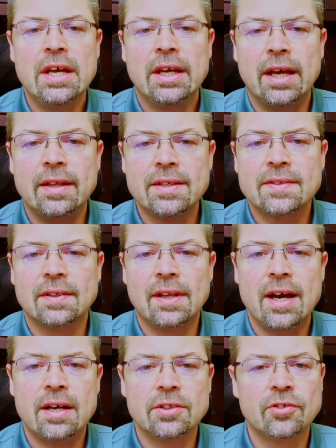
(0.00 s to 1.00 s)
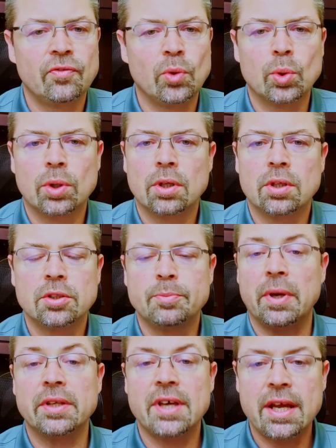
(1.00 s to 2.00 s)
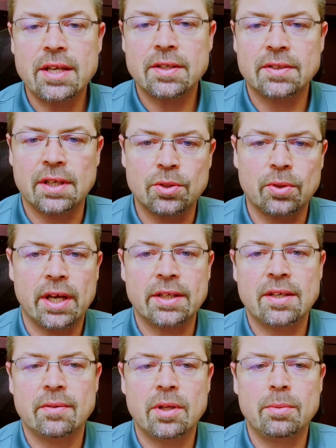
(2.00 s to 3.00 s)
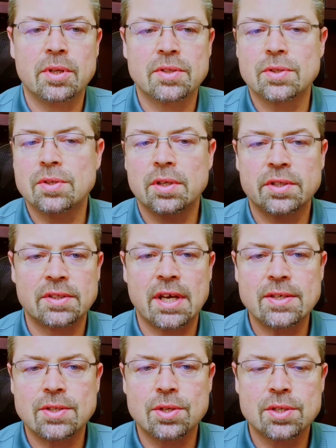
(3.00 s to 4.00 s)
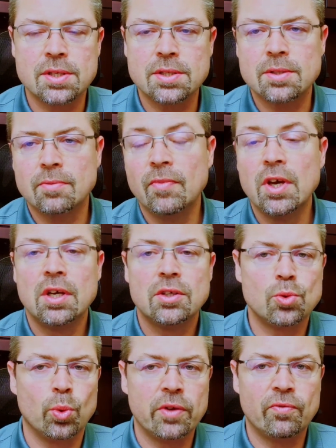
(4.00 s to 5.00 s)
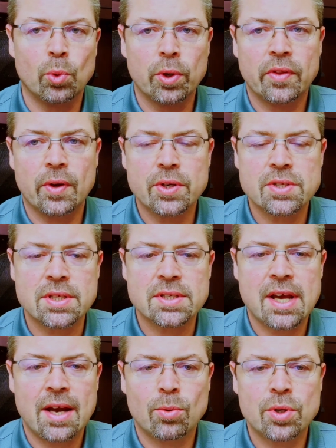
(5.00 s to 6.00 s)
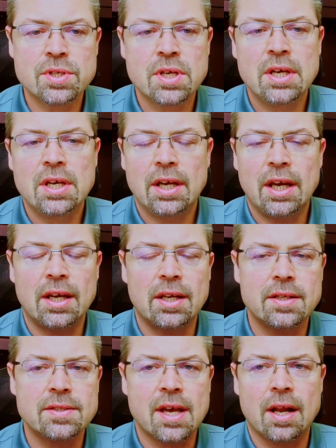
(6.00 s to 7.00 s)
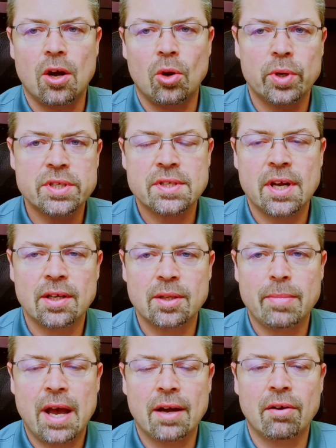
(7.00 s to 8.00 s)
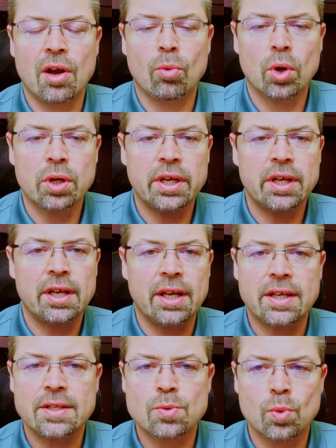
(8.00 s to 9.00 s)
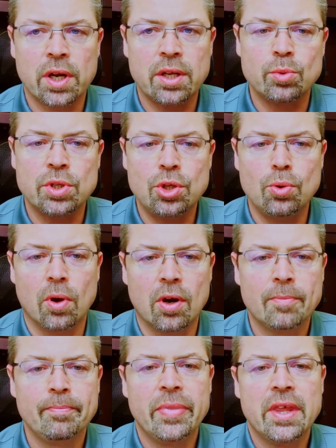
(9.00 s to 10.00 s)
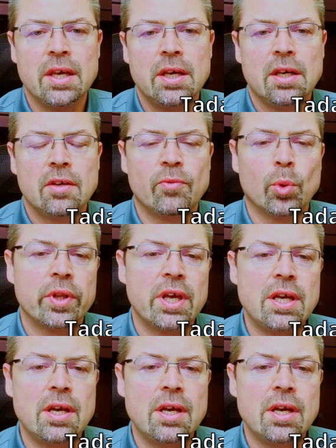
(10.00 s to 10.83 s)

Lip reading: and this allows for spontaneous sexual activity because the drug stays in your system 24 to 36 hours, and it's kind of always there in the background working, and it's ready when you are. For the